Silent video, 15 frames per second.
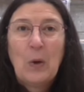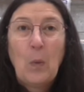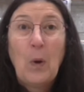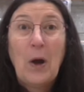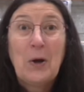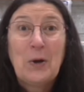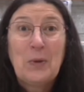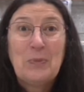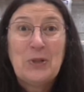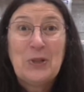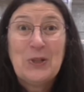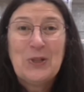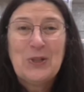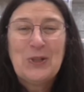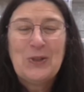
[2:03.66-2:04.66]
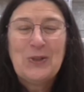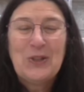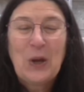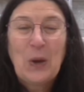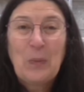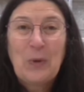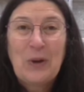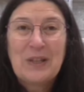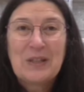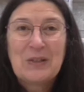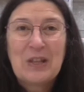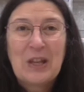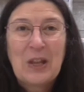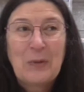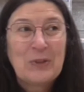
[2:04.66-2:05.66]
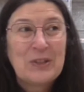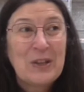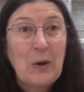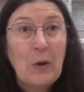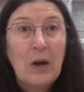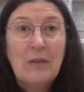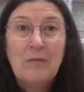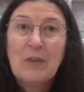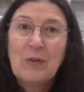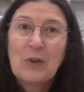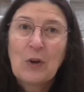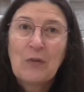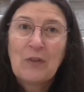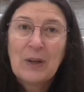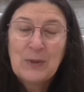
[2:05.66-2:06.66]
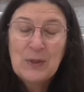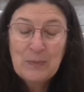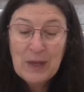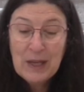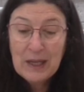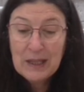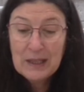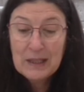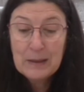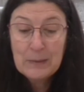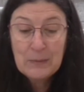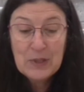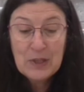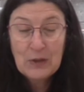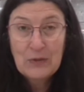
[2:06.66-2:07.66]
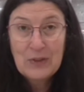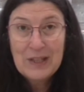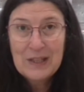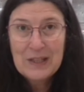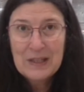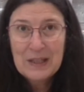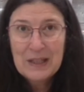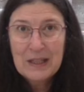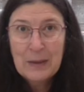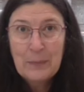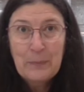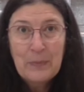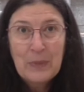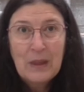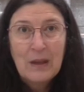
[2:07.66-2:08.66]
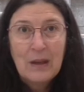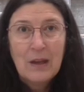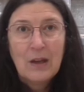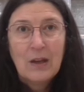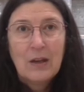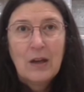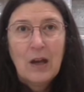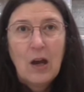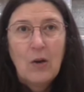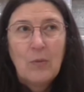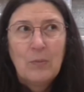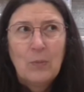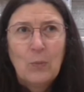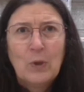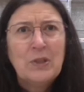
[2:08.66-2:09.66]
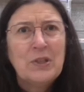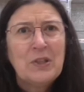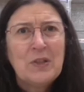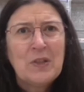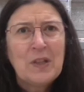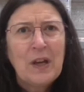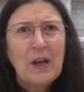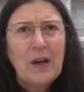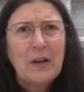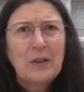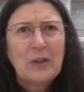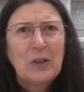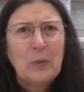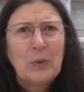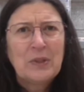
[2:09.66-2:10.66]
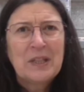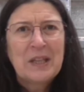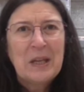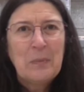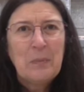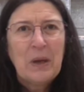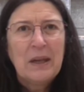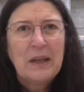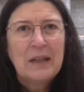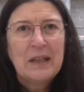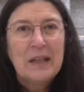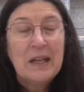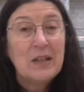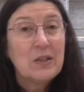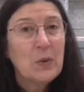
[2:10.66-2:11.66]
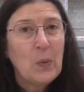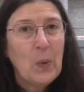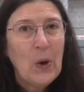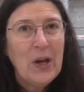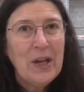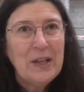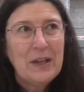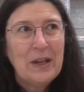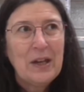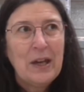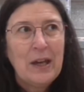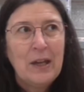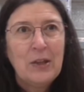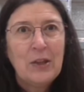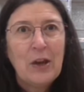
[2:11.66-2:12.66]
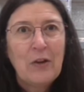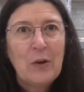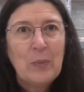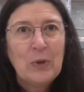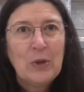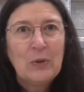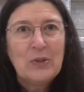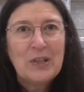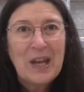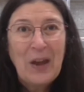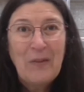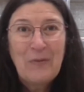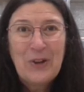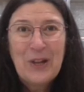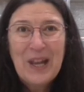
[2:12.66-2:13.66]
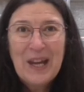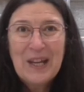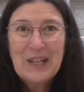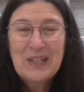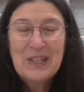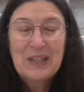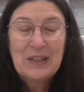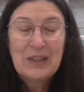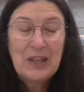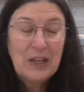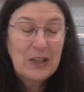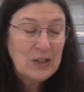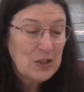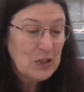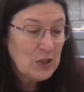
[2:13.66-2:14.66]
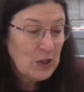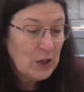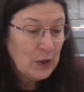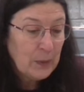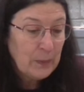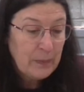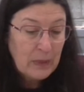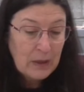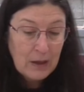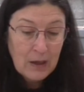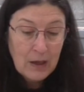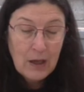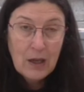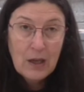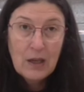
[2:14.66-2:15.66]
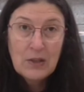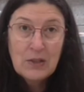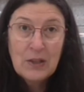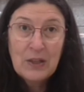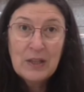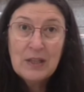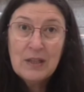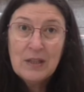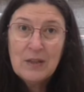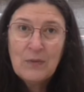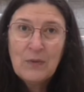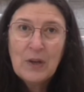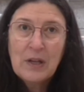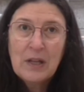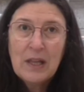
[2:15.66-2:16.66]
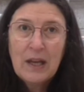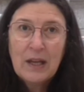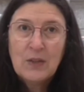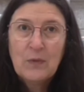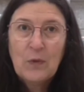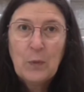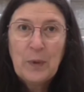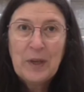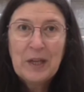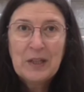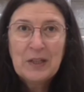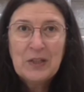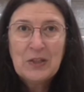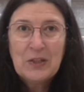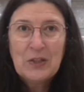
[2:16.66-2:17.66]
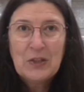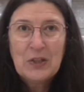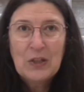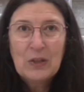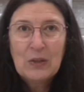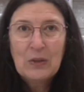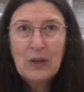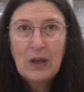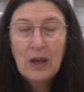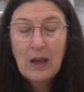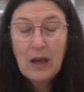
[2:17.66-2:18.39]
welcome to the studio present. So I've never got round to making it until recently. Once you start, you want to keep making it. It's quite a therapeutic and relaxing thing to do. So this is a fun class for beginners to do.